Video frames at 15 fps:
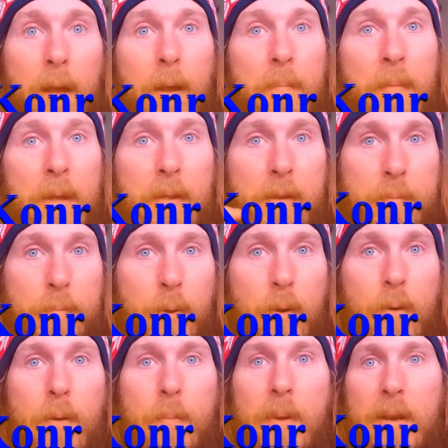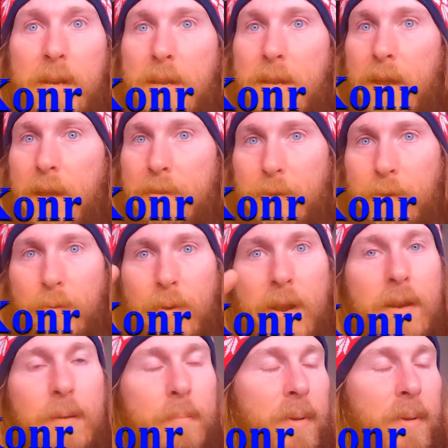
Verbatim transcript: um, in this poem and he has great